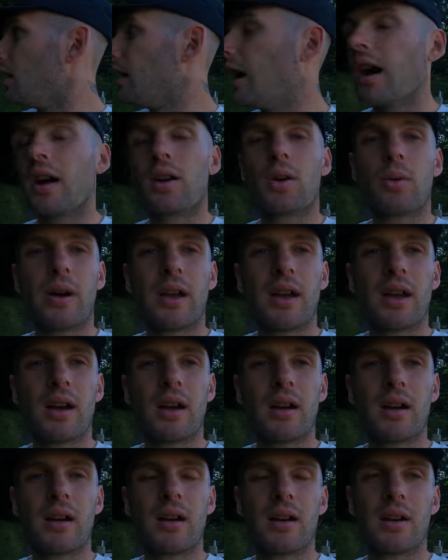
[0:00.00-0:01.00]
Yeah, quite
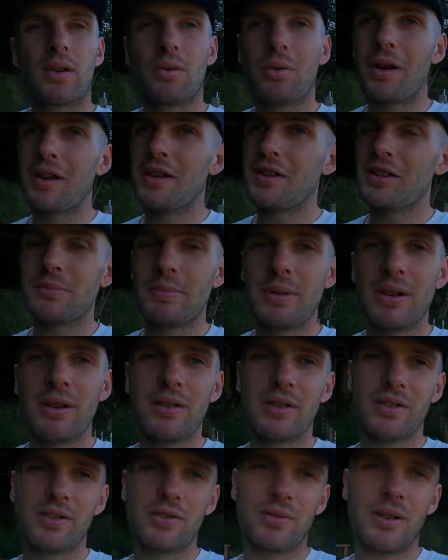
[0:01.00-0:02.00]
an
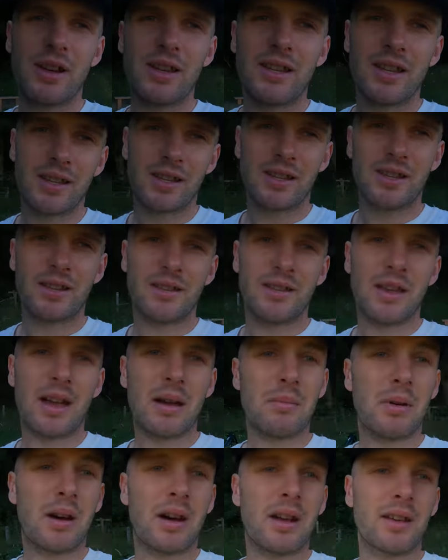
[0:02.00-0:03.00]
experience riding
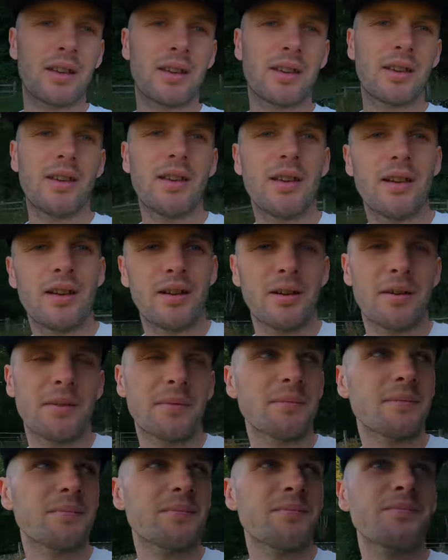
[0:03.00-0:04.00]
that bike
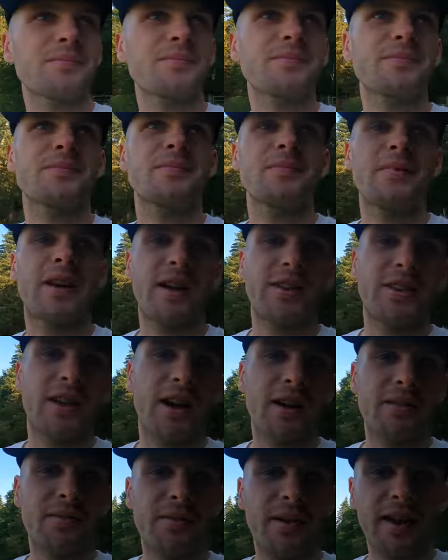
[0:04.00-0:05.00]
at
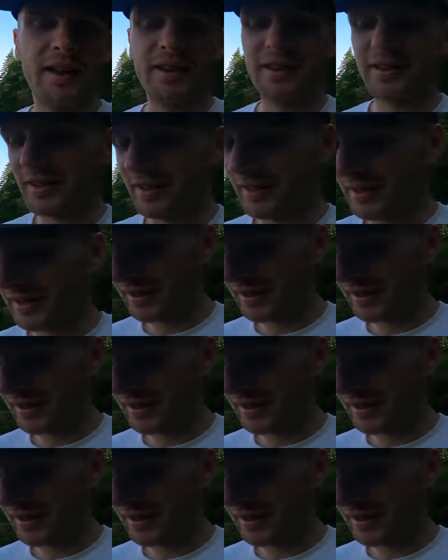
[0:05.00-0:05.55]
that event.